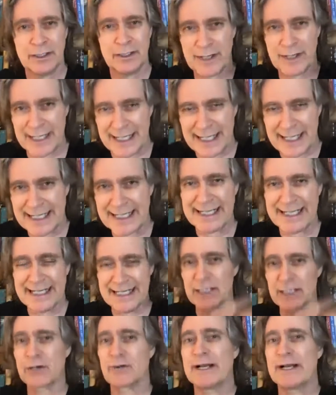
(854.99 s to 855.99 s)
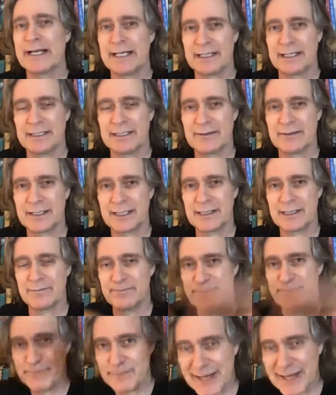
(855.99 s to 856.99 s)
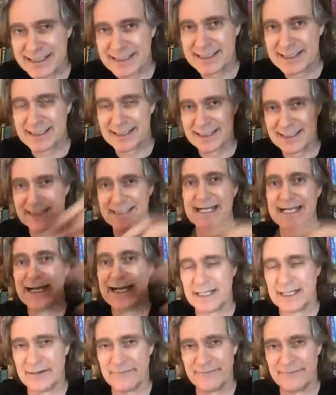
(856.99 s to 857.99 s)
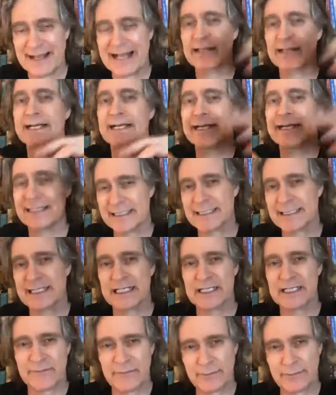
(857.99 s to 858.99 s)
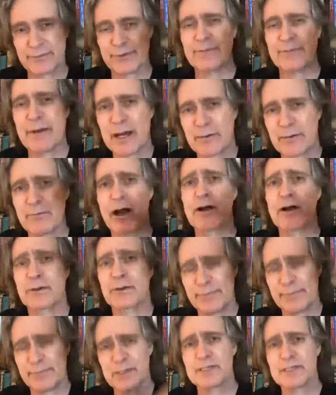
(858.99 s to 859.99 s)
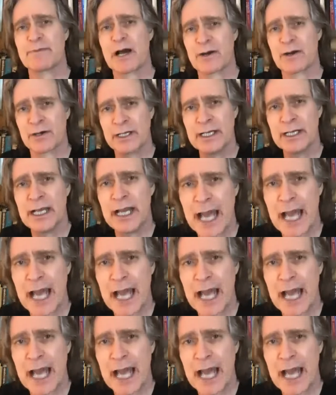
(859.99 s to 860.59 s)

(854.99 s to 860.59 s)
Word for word: right, and integrating, right, the best set of validated insights from pre-modern, modern, and postmodern,